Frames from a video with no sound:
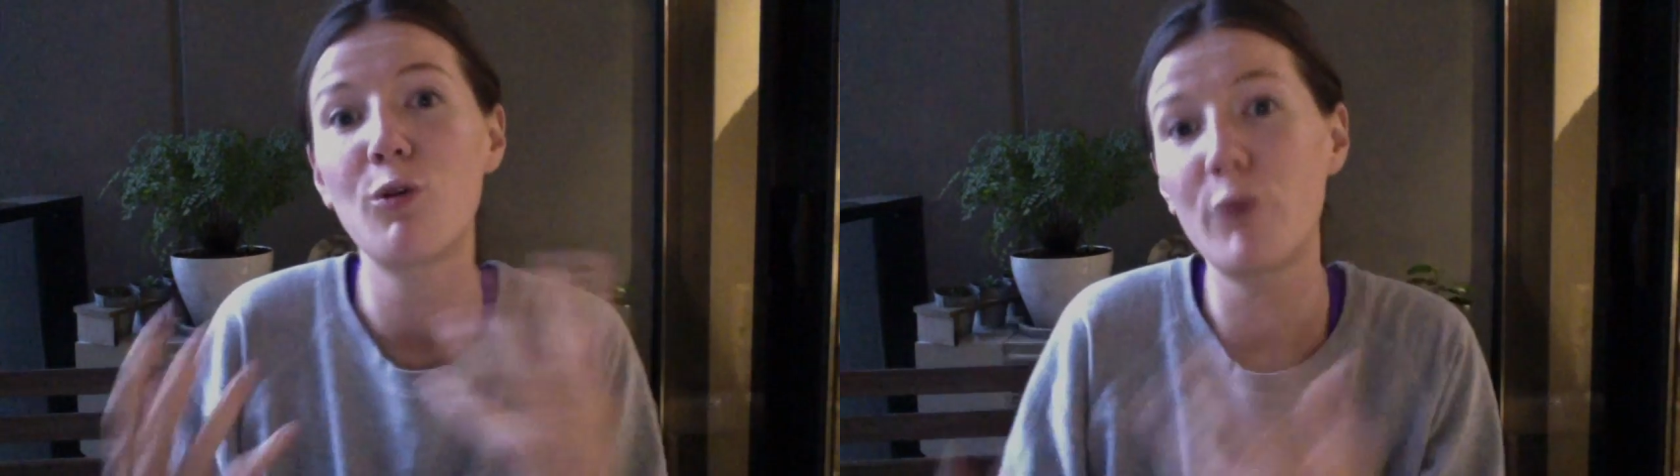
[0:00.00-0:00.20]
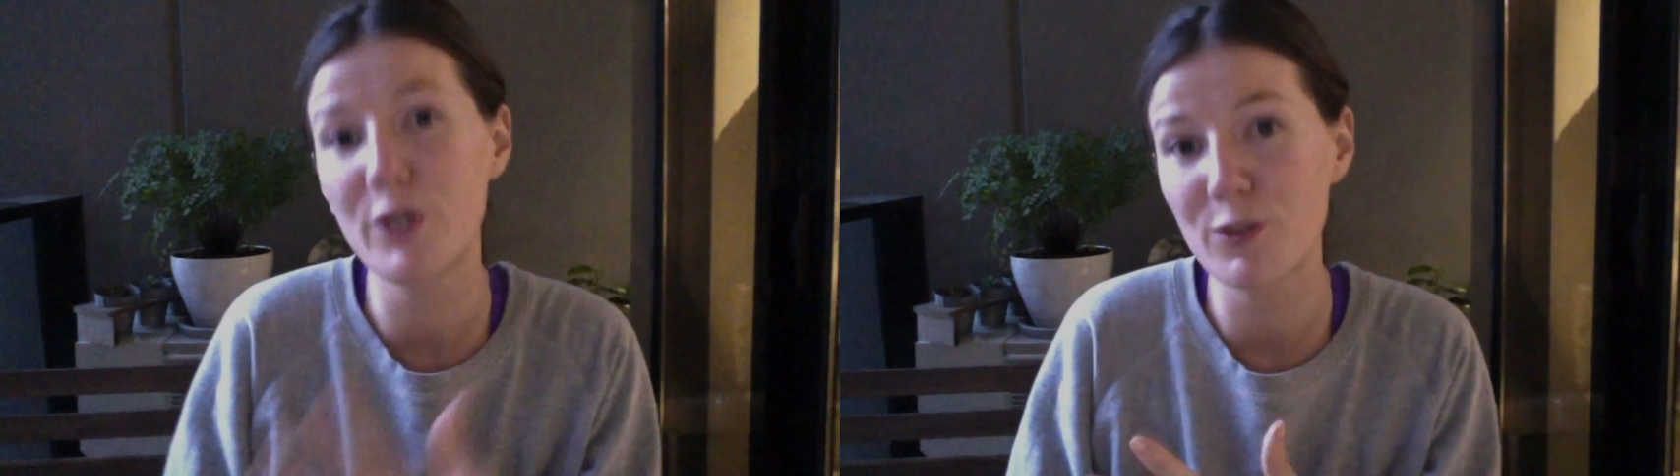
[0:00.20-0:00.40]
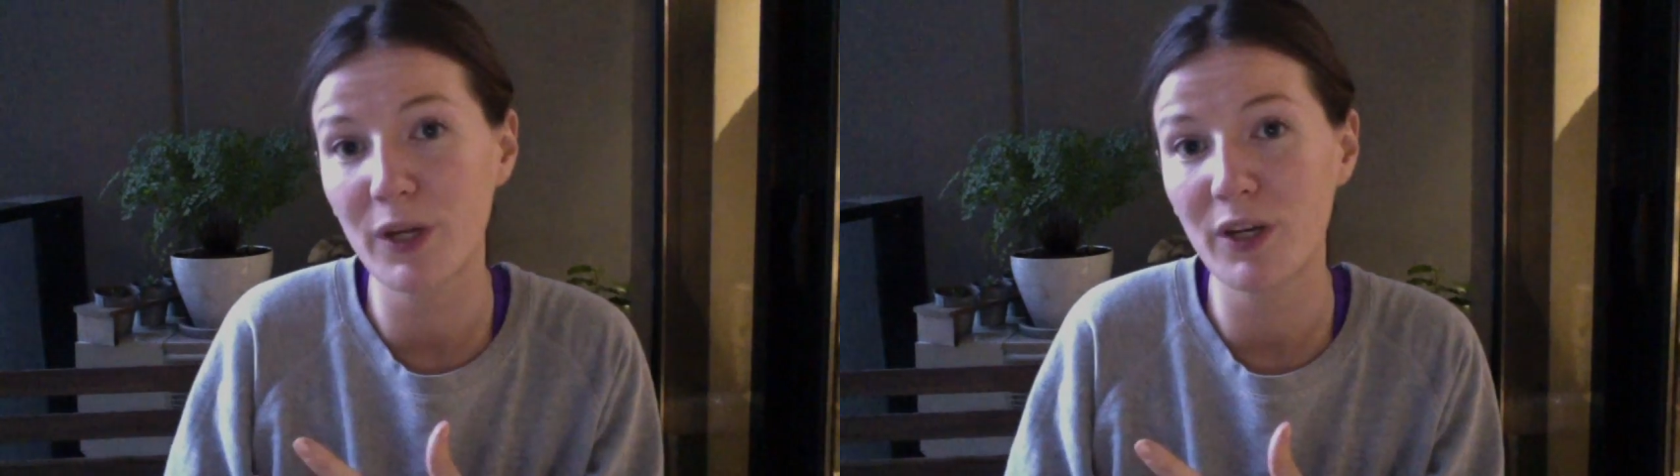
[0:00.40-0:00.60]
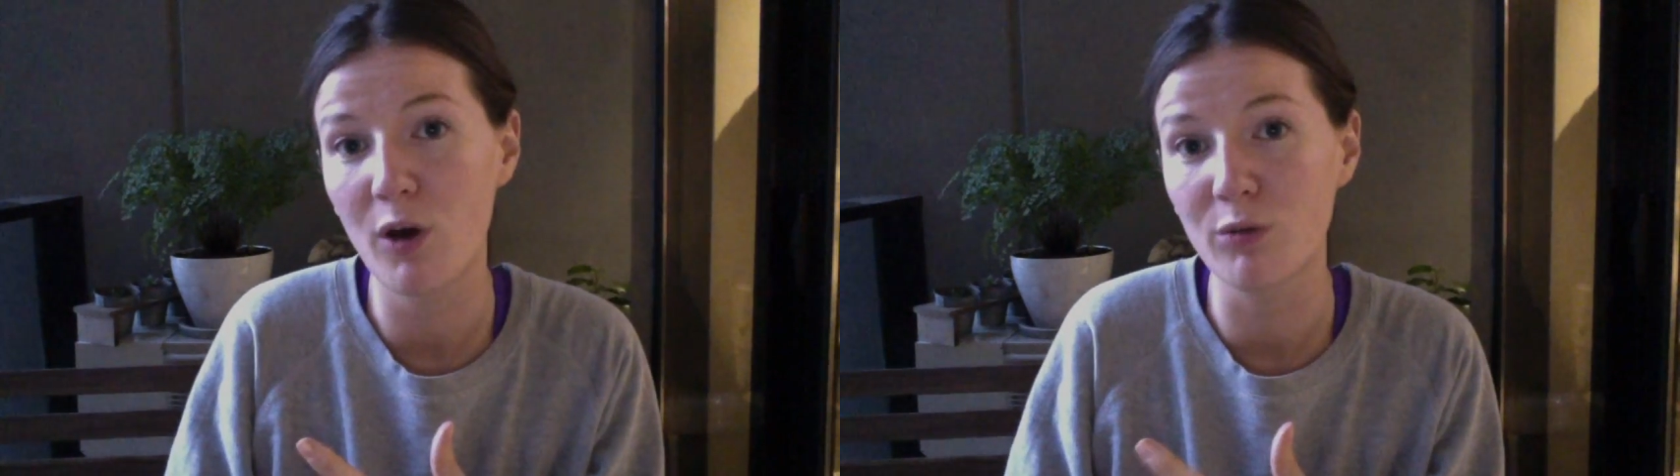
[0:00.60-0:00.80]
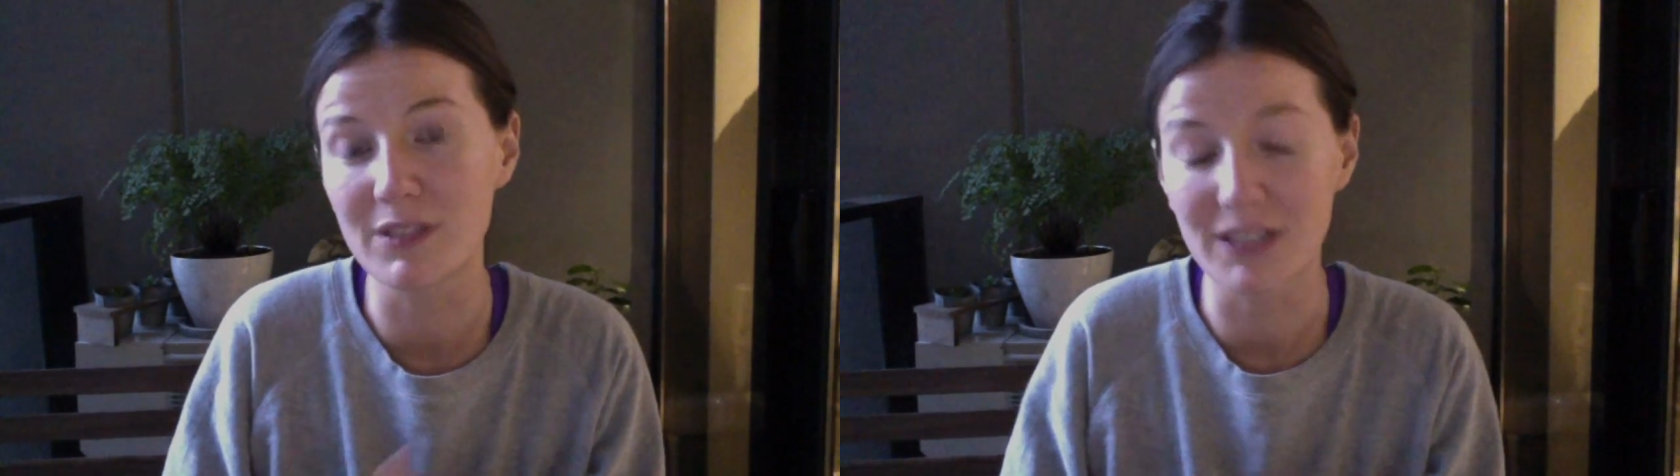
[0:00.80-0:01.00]
which one
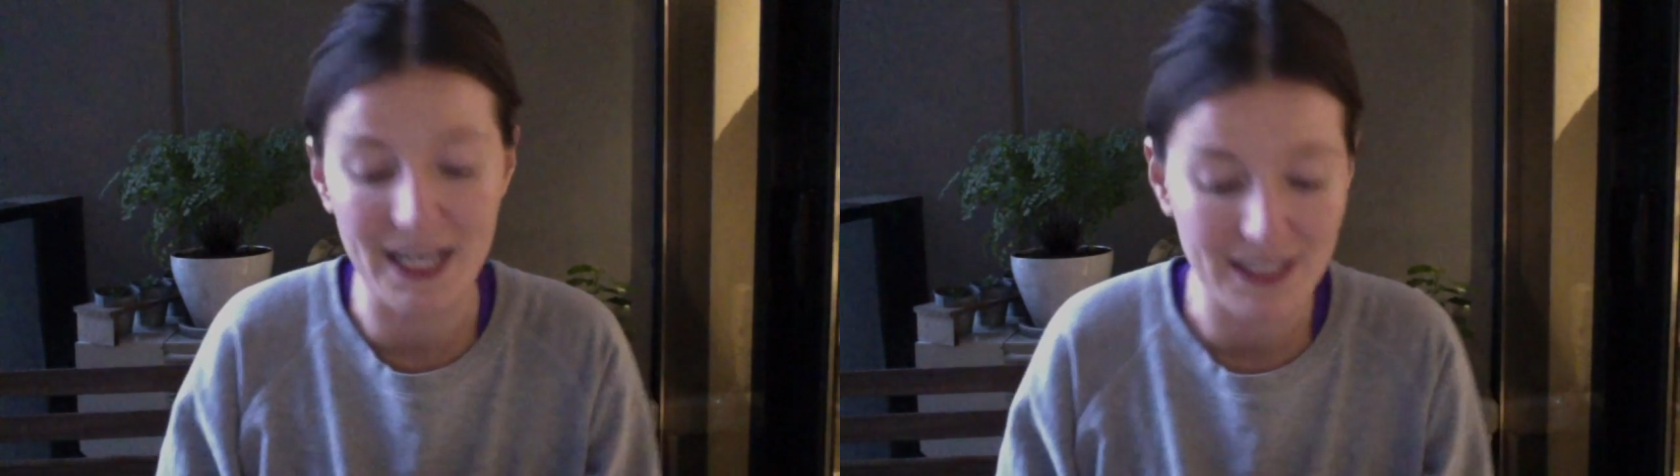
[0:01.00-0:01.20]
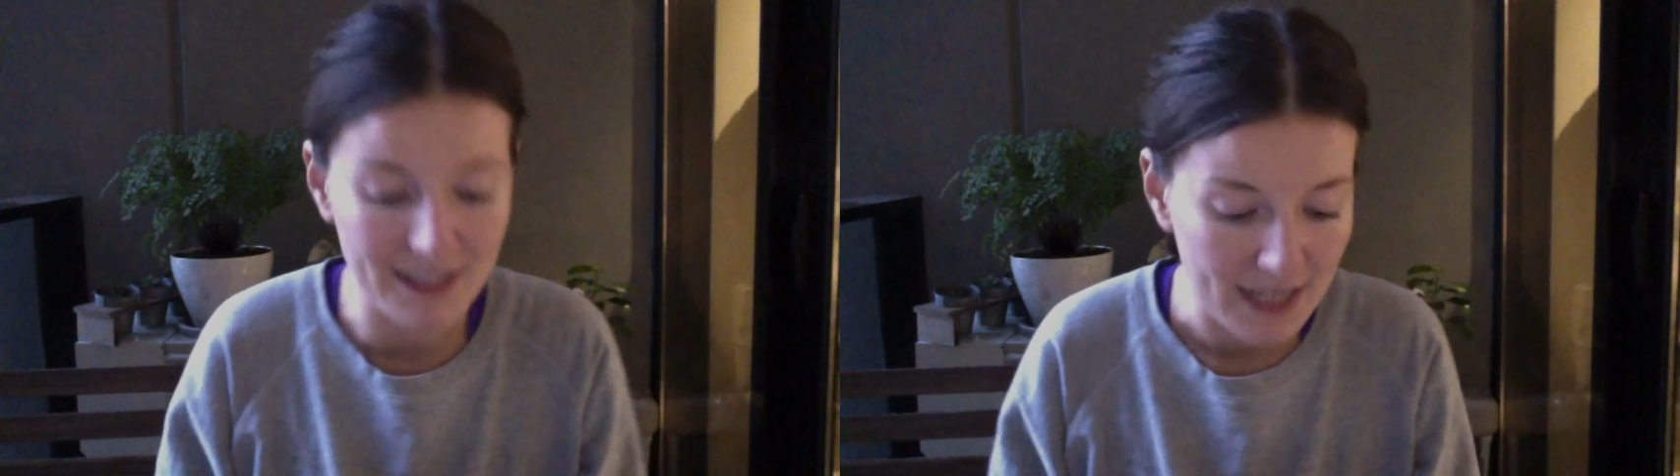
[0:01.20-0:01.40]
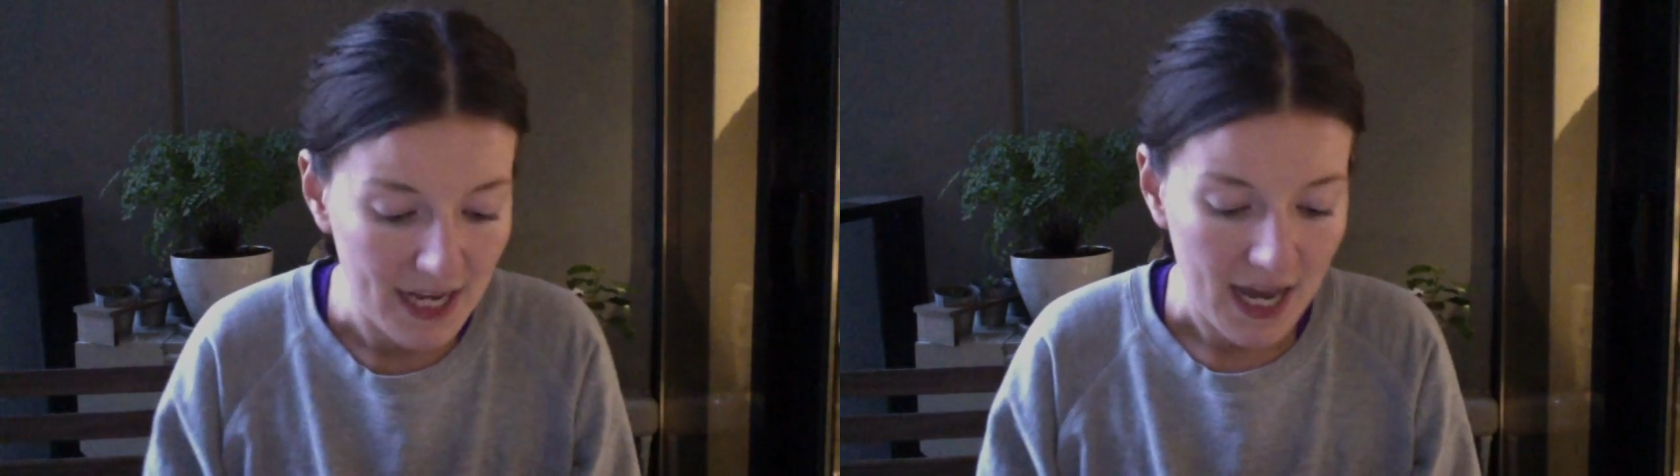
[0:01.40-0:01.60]
holds less.